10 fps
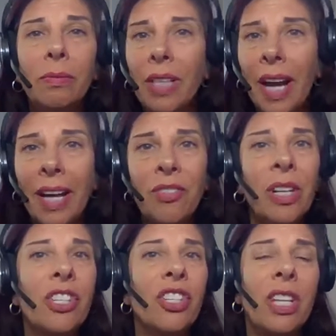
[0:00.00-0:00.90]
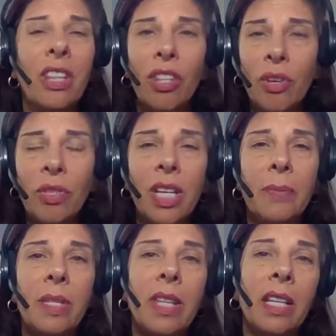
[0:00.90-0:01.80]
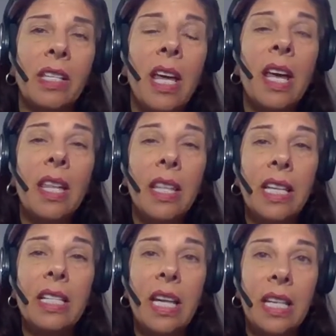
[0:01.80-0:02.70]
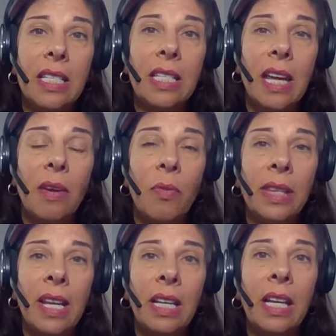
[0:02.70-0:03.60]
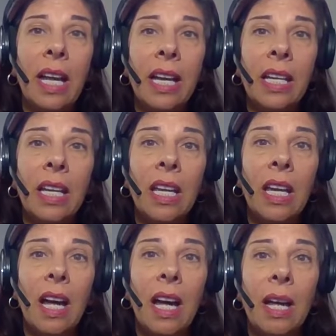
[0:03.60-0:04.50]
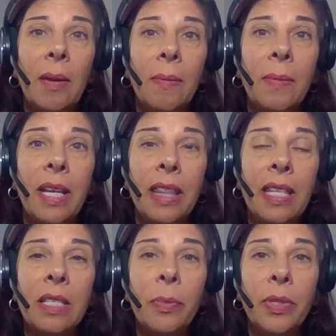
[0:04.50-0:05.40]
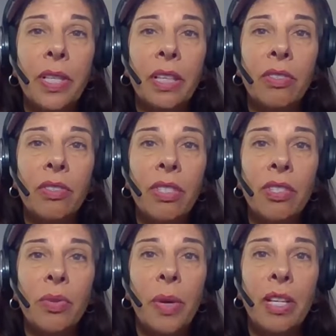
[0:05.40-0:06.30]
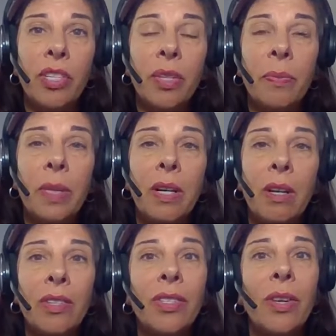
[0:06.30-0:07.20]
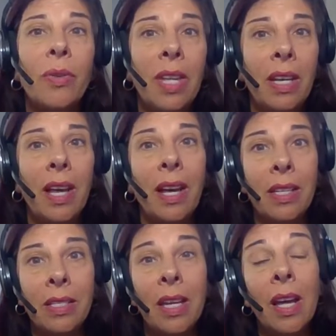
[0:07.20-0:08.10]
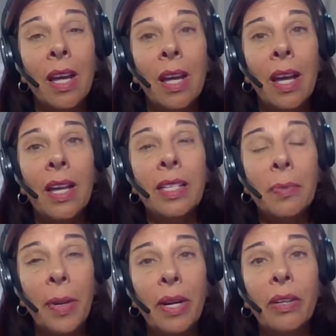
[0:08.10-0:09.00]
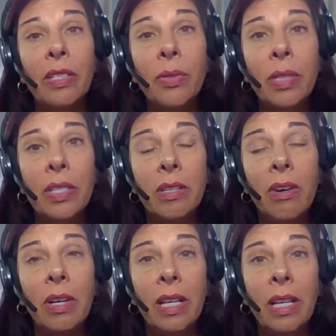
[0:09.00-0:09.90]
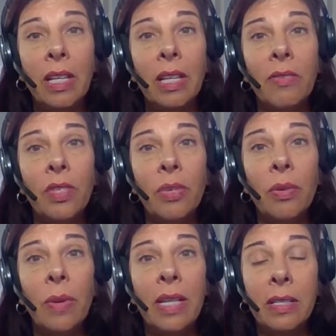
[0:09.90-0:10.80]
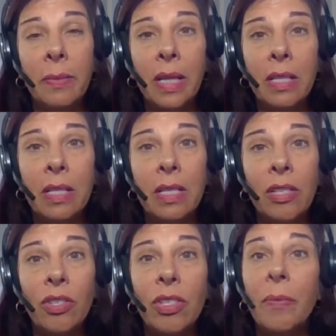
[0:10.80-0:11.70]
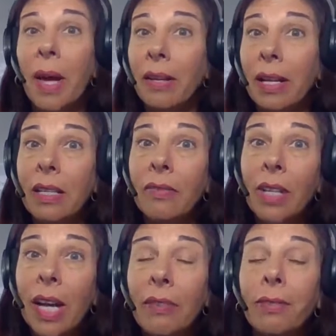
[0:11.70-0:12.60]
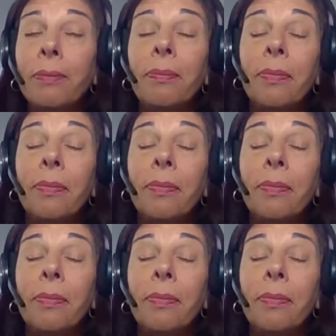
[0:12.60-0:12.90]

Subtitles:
hydration, those types of things. They can designate what they'd like in this particular situation. But it also then, as a parent or as a guardian, gives you the right to make a decision about end of life.